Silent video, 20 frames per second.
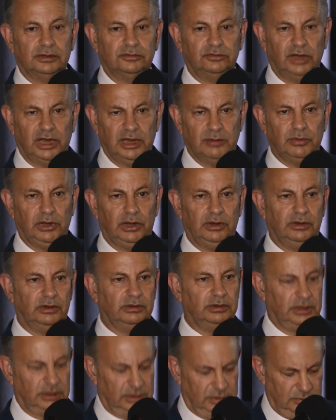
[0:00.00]
Chamberlain
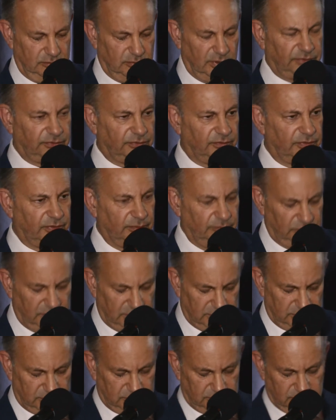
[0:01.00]
and, and the rest of them
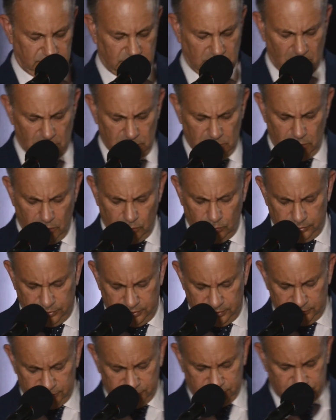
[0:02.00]
didn't go along with
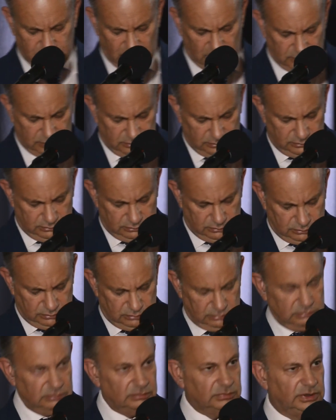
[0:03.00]
this, so
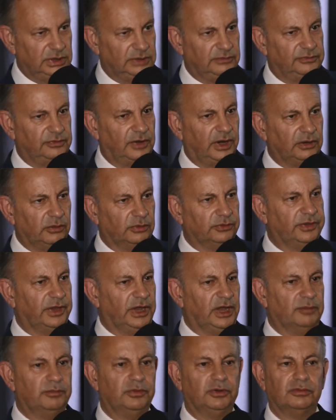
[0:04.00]
he failed
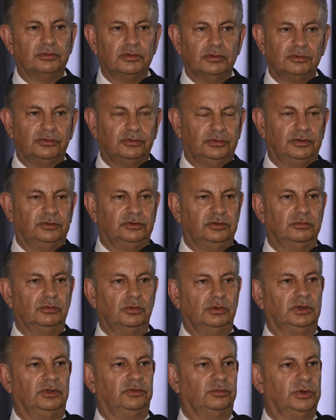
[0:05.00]
there. But of course, as,
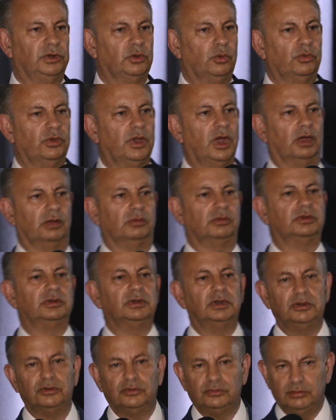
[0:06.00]
you, as we all know,
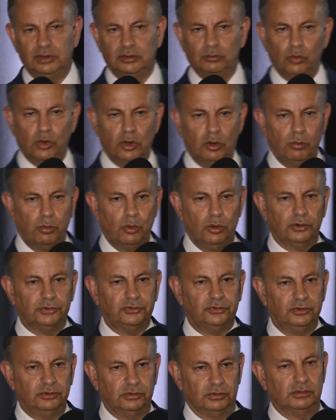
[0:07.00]
in, in World War
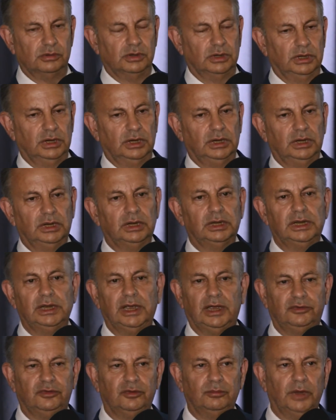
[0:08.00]
II, he
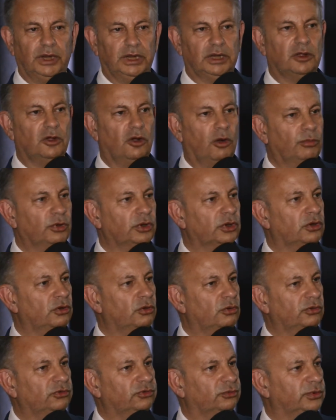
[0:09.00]
had to make common
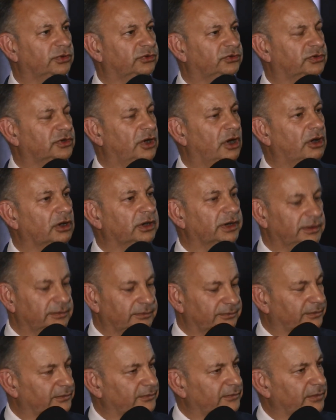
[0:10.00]
cause with
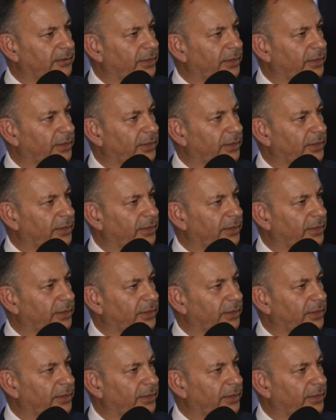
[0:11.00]
Stalin